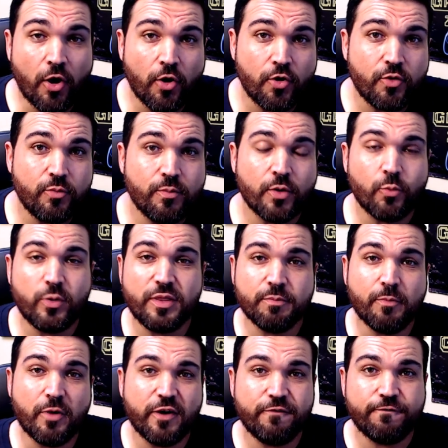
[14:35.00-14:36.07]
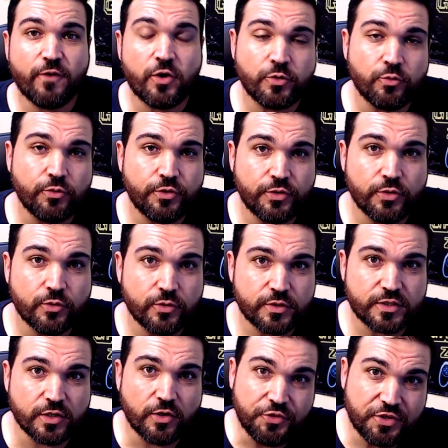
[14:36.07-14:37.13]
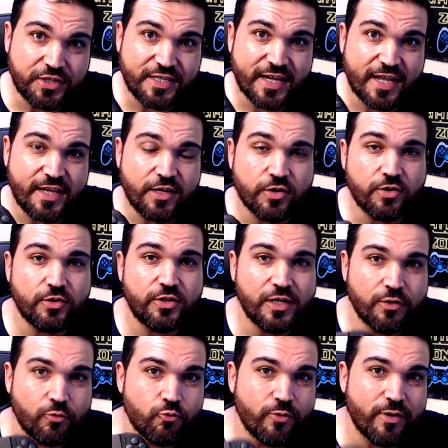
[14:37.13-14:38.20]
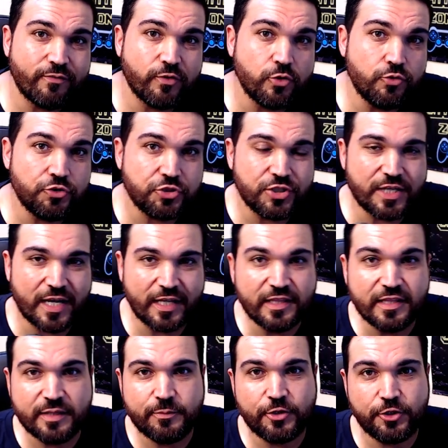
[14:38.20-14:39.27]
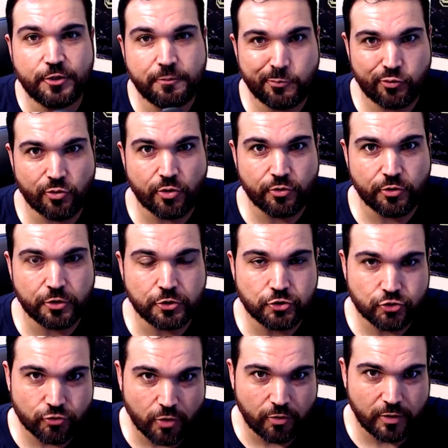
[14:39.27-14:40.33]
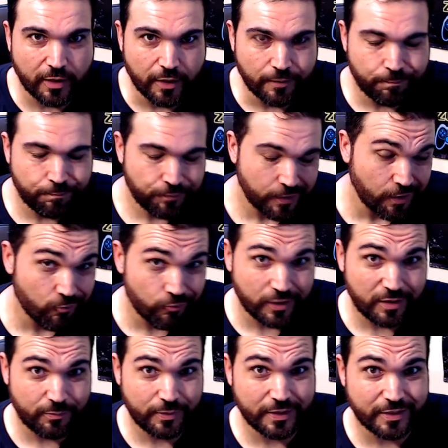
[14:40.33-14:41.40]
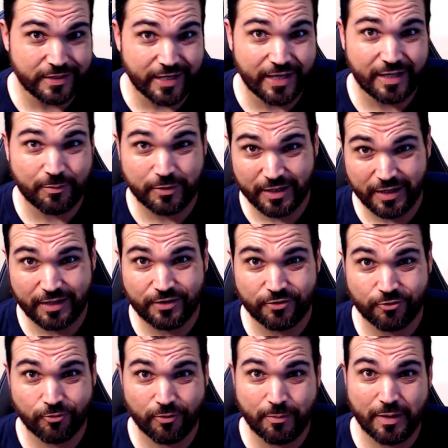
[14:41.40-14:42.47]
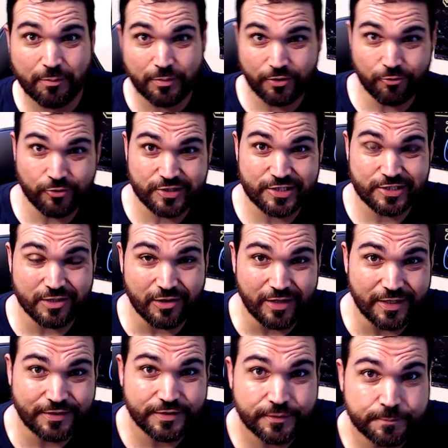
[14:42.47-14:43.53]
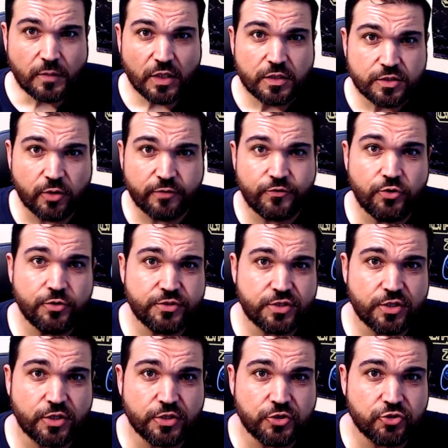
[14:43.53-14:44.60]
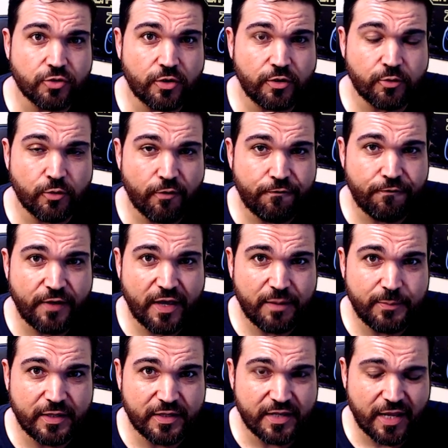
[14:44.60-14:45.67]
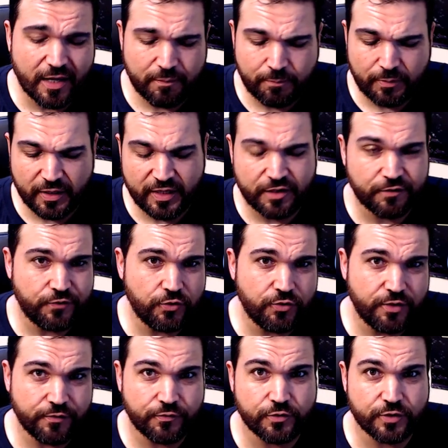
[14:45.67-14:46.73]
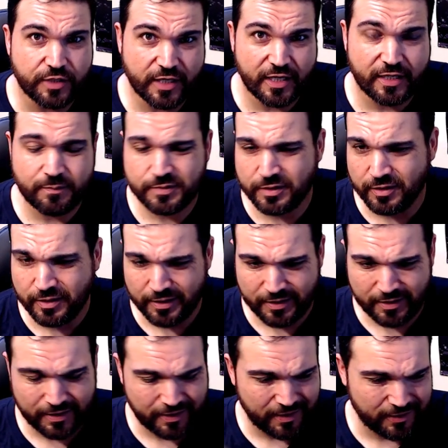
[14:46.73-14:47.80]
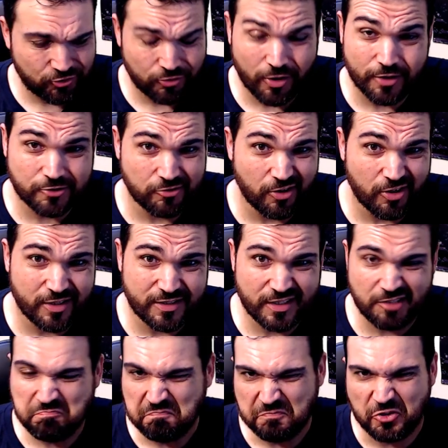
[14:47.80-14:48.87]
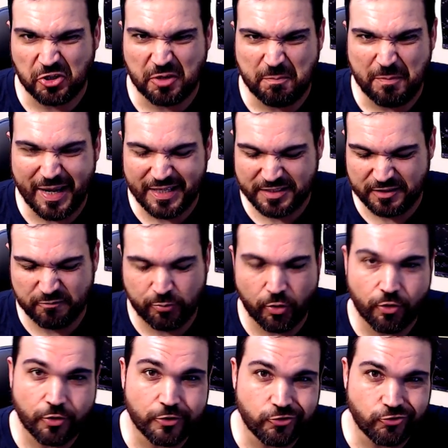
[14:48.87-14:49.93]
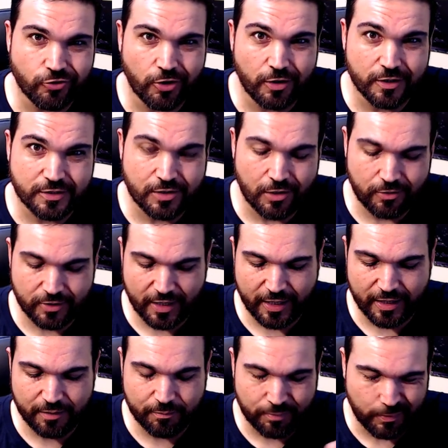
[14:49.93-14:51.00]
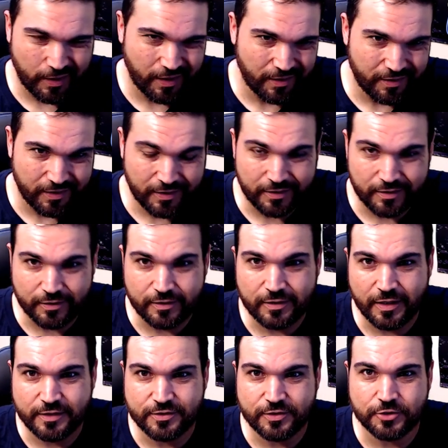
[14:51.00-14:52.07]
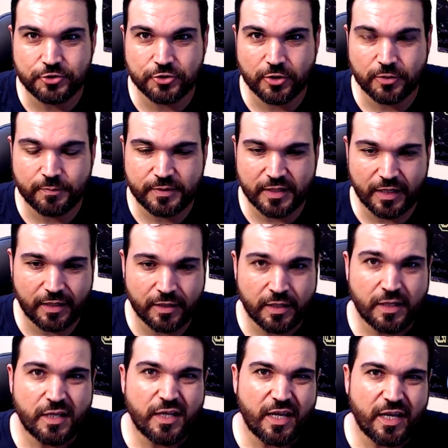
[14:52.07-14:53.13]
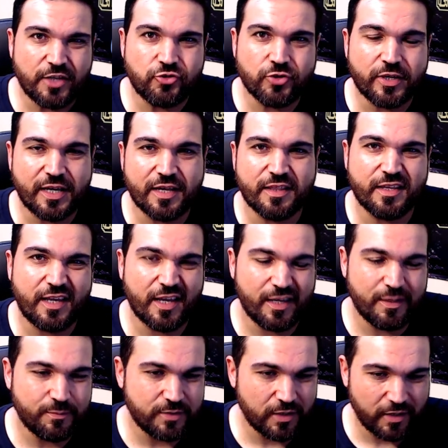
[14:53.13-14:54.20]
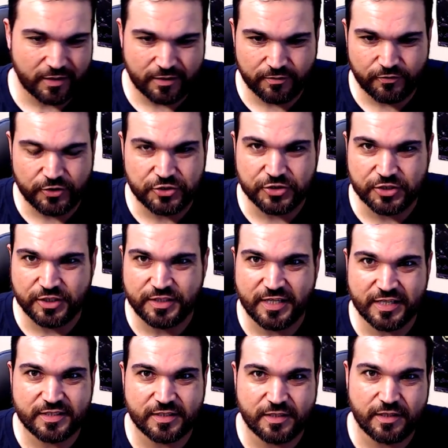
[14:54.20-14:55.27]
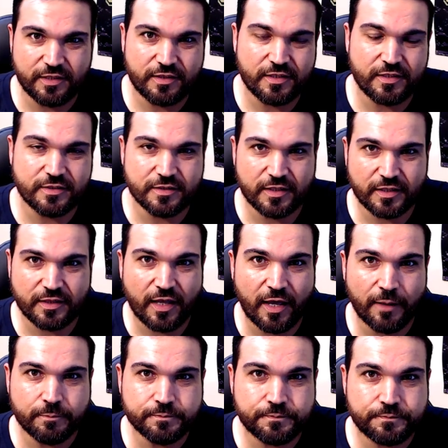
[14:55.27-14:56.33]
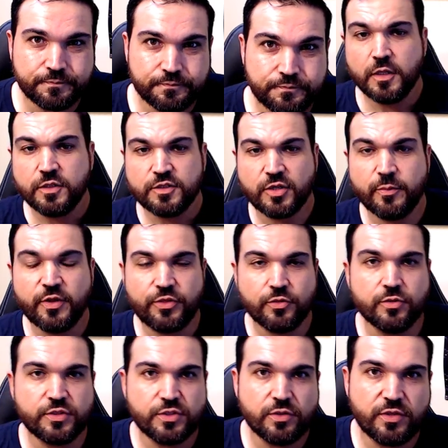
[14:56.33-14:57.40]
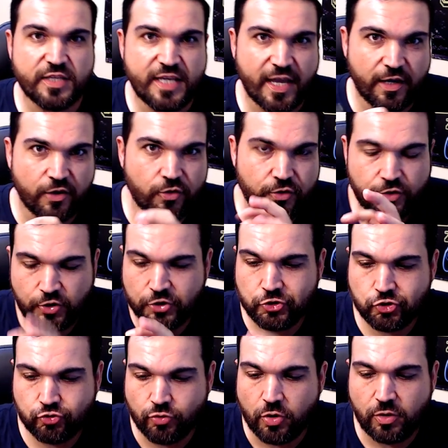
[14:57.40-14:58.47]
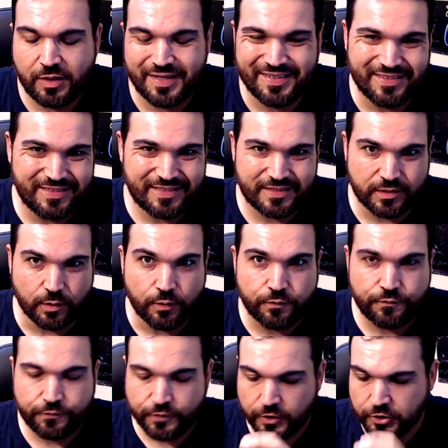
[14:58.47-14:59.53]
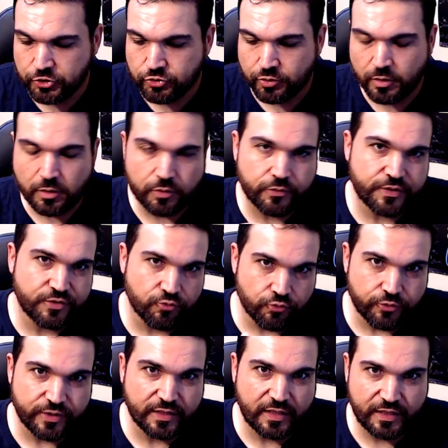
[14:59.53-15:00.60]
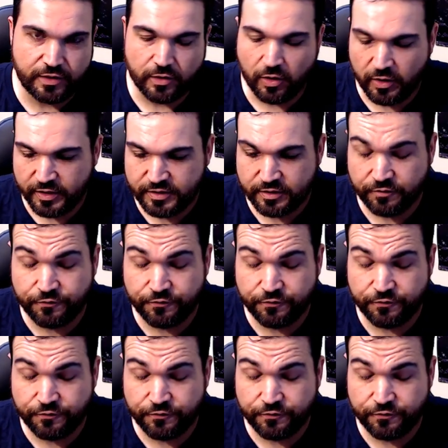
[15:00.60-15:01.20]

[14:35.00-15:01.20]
home with my final thoughts on the Nacon Revolution Unlimited Pro controller. A really big name and hard to remember to recite. So I've used the controller a fair bit now, playing a few different games like uh, Trials Rising, not a massive pro controller style game, but it gets the job done, and trying other games like Division and Destiny and things like that. So my thoughts on the on the controller itself. The controller is really nice.